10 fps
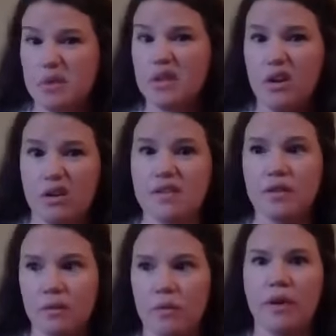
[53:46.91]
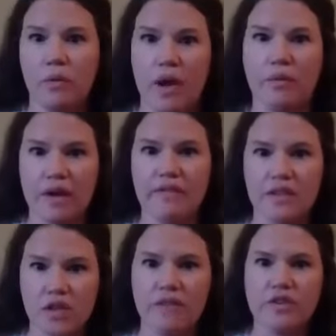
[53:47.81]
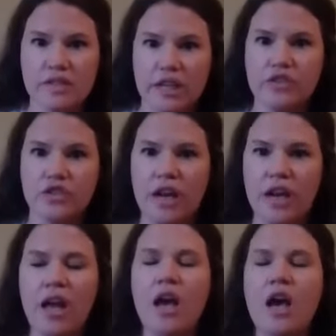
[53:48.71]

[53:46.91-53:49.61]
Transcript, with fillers: but then also like why we're having this conversation.